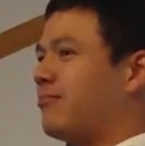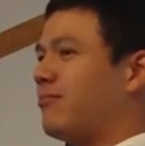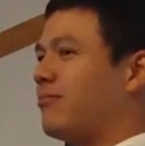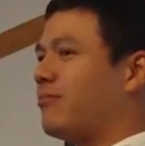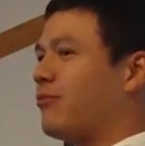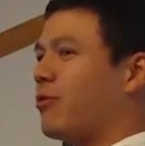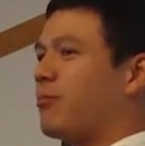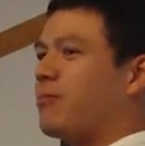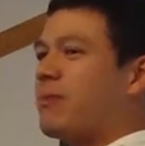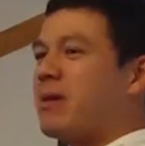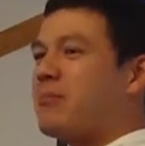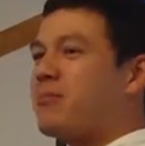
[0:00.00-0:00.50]

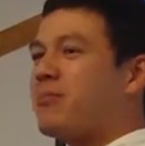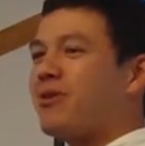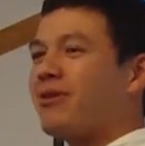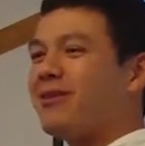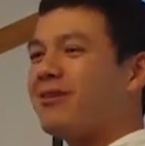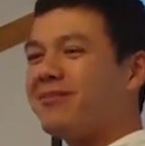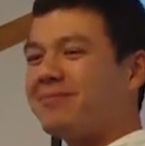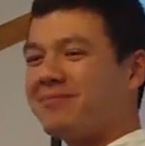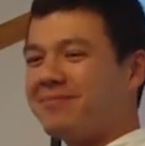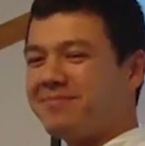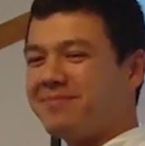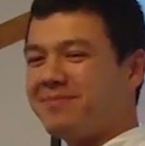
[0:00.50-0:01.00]

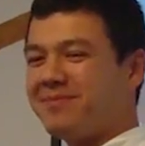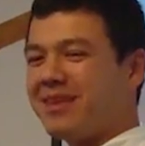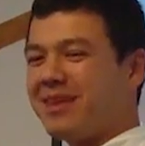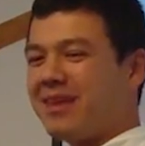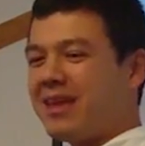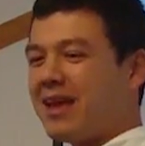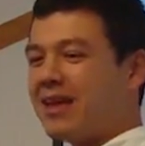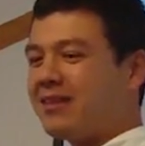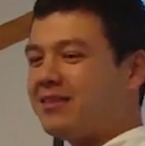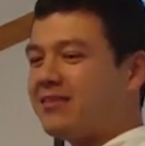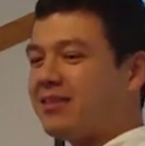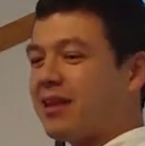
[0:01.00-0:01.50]
remember
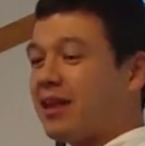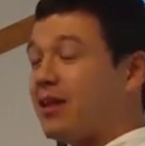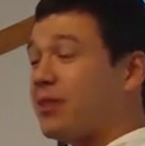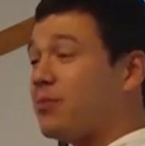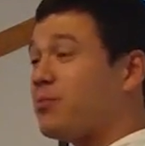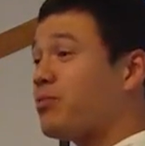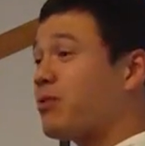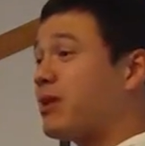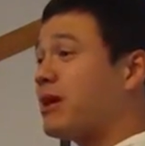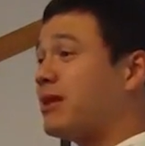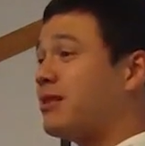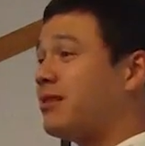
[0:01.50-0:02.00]
and
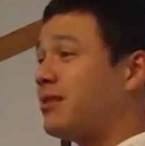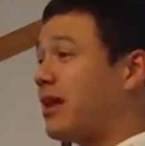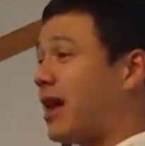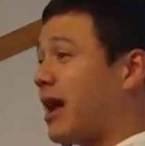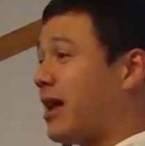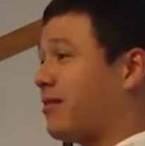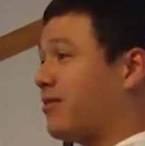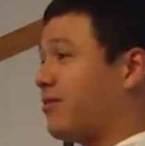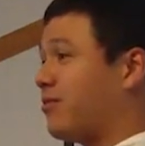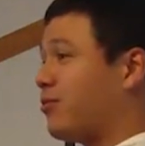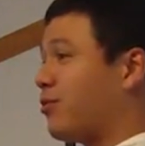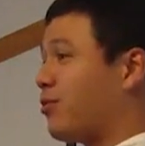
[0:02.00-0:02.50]
celebrate
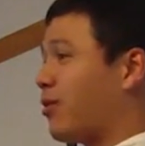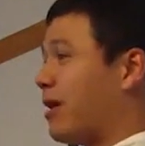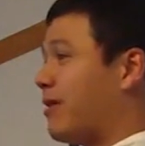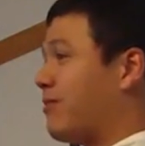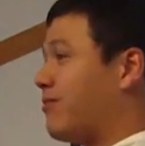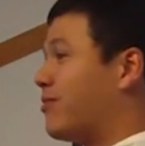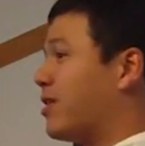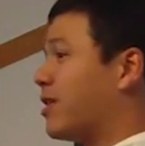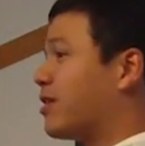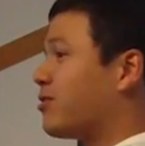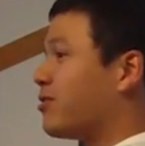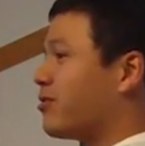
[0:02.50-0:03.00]
that great
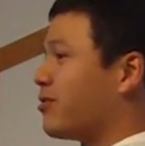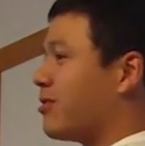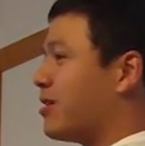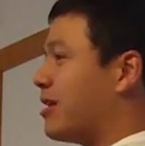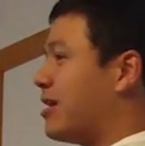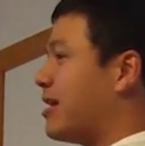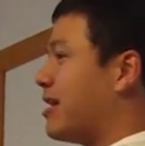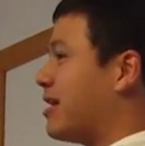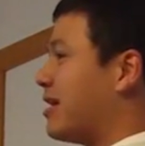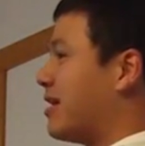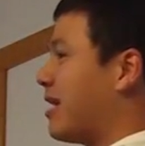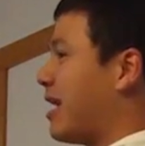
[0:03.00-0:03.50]

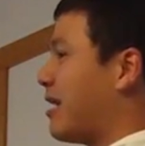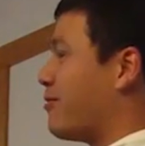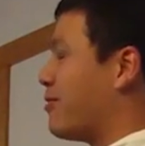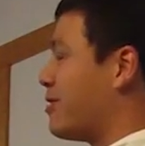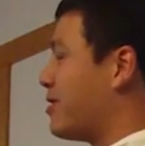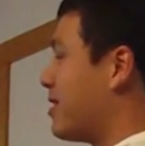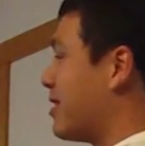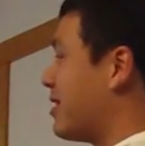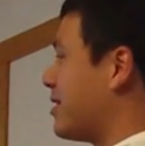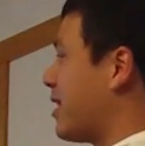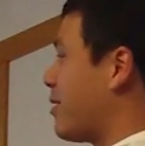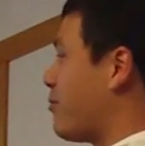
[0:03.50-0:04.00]
victory and
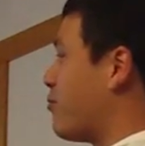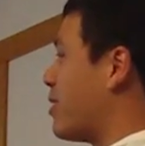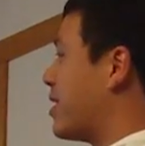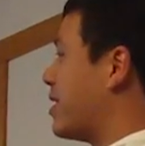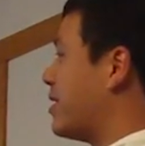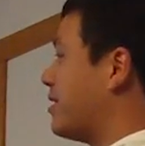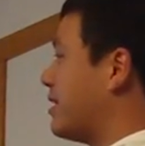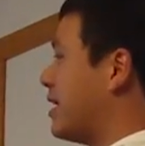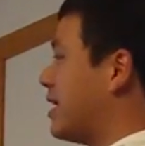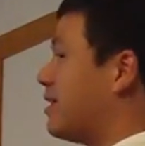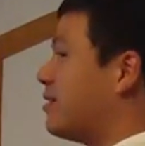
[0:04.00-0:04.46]
everything that went